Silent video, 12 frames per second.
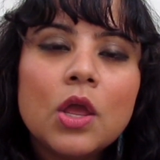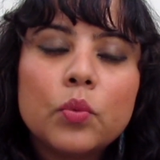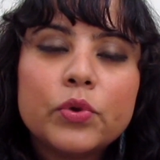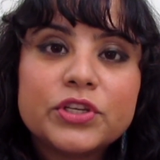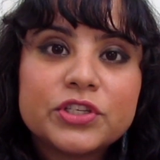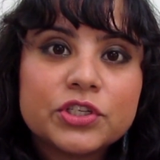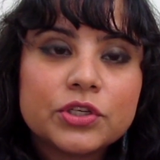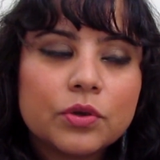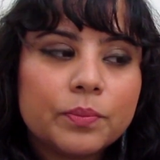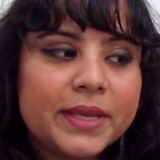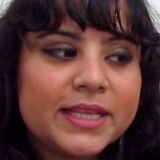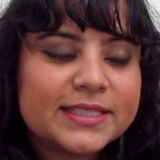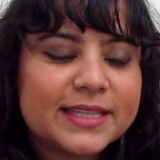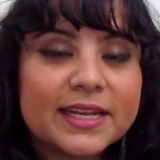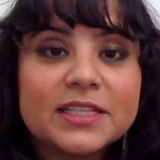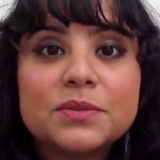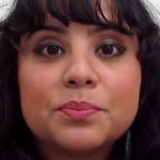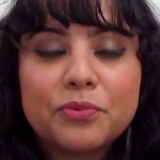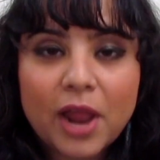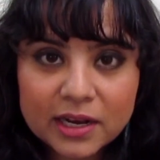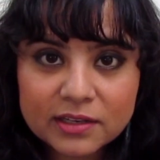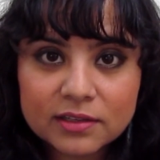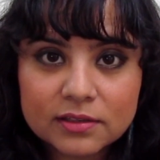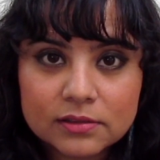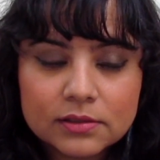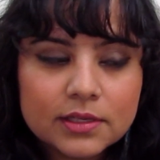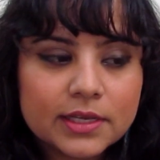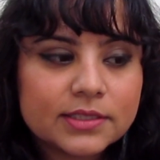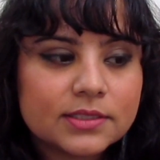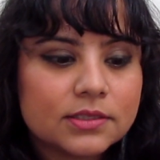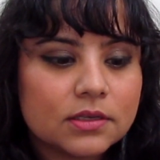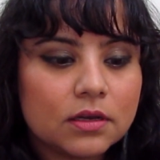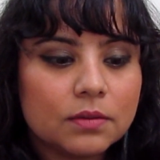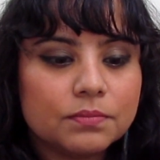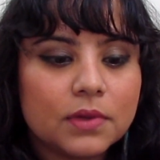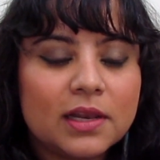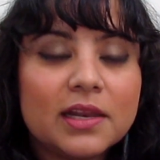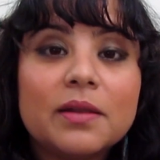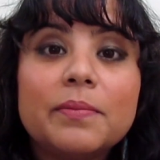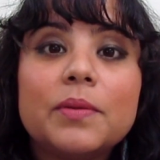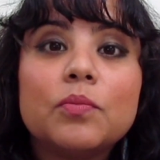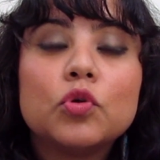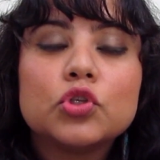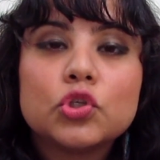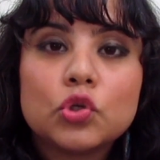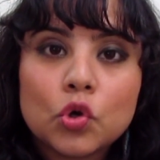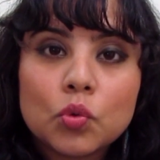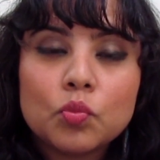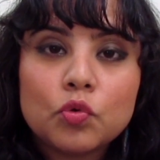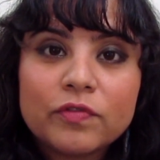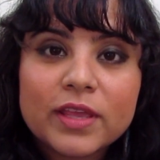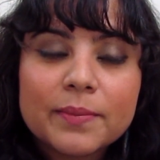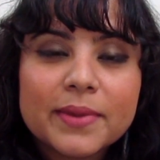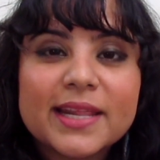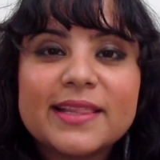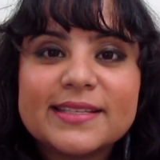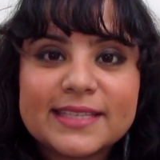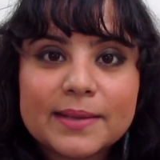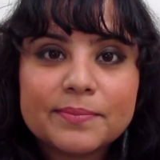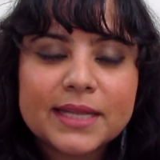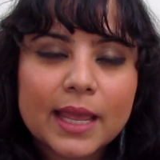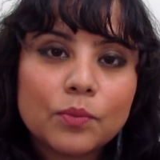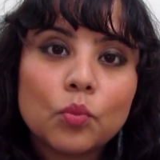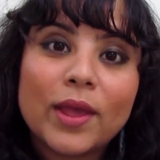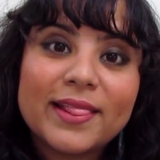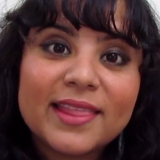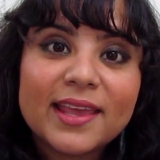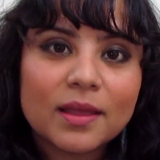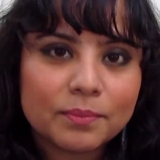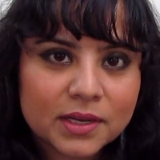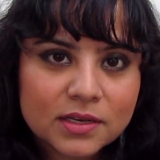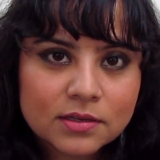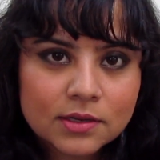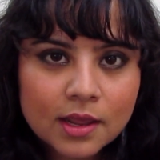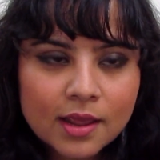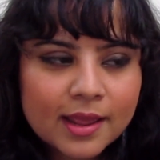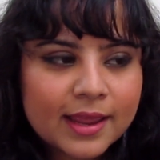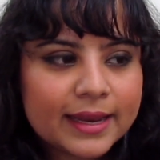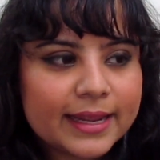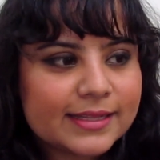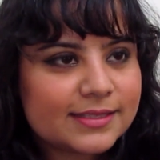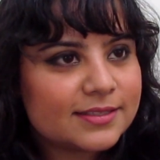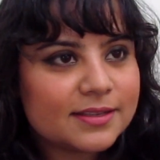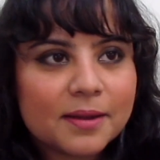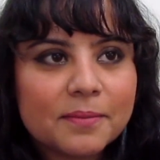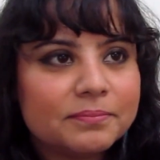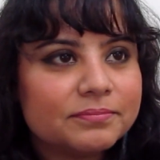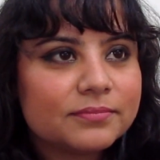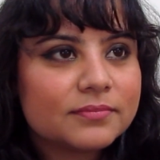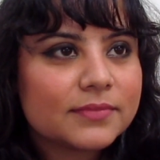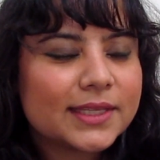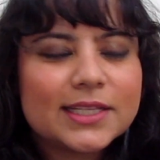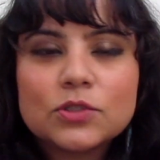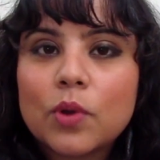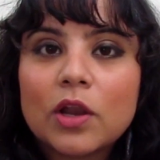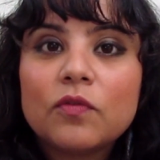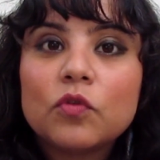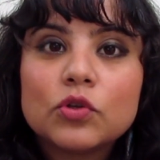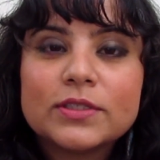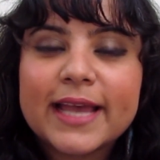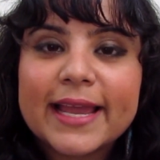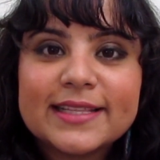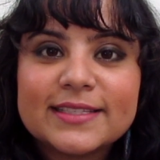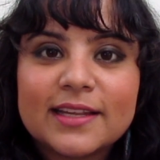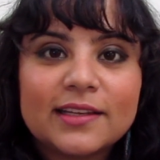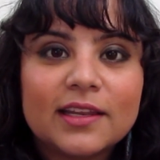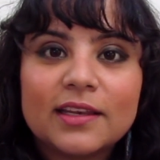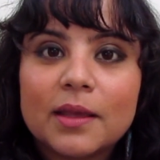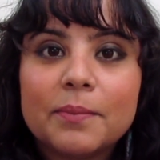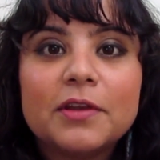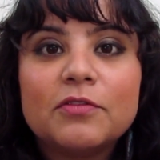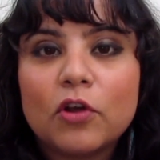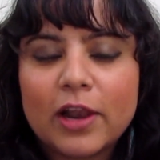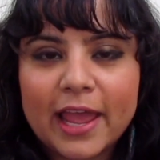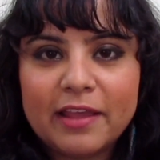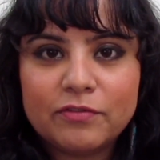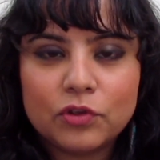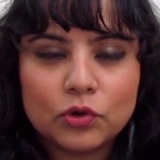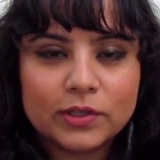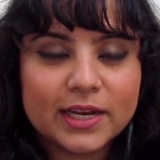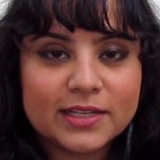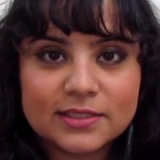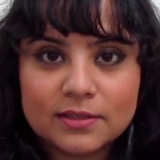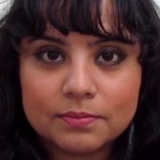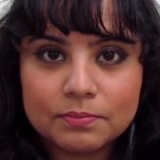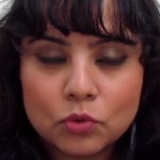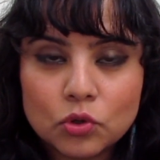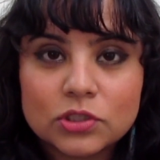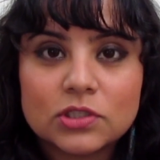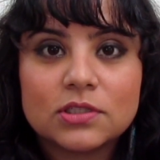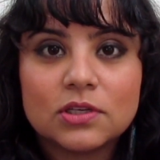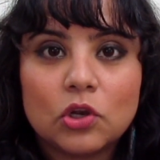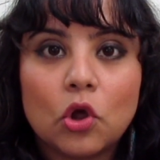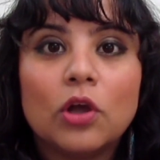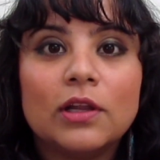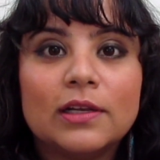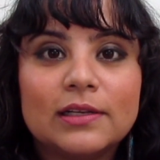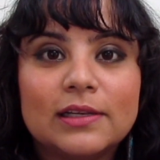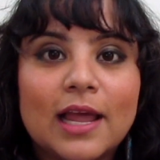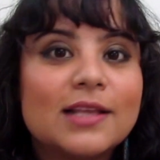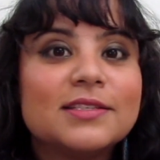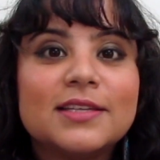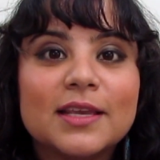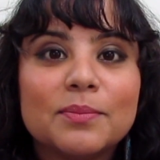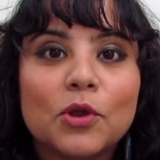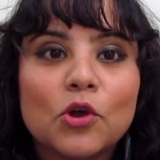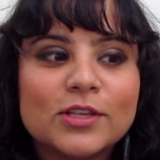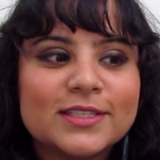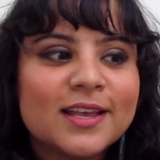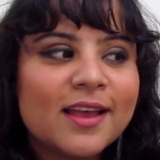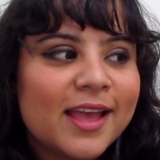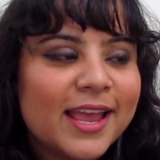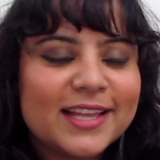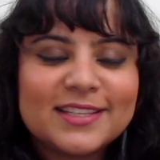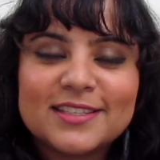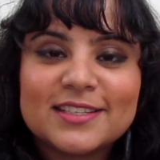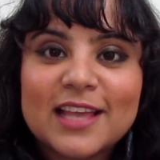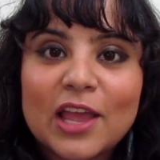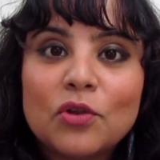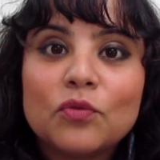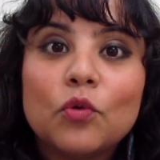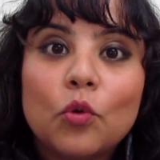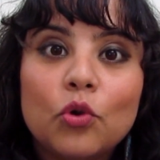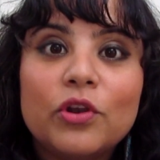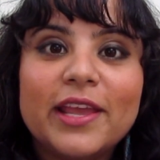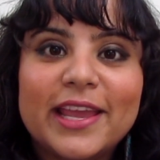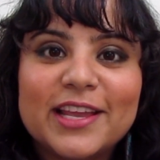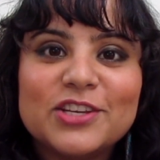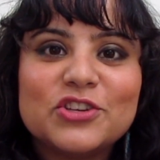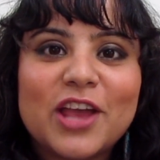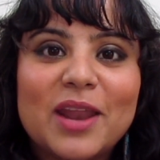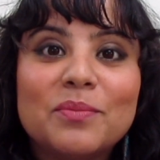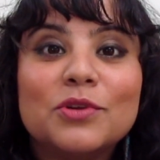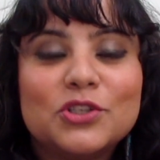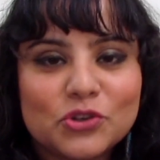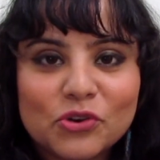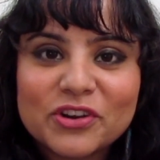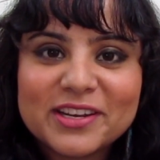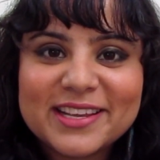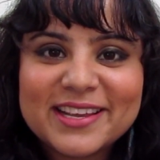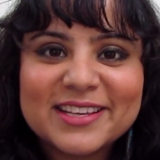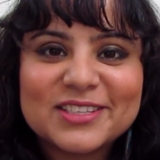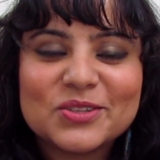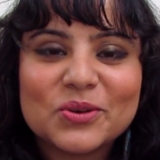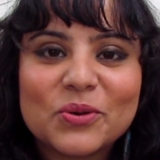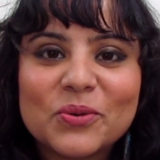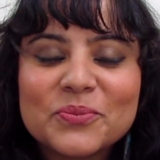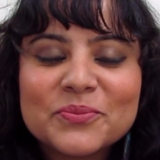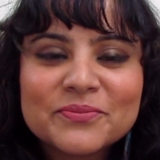which means that it's practical. It's a little bit more slow moving, but at the same time, when they commit, it's one of those signs that can commit for life, you know, that is the most long lasting because it's the sign of old age and maturity. So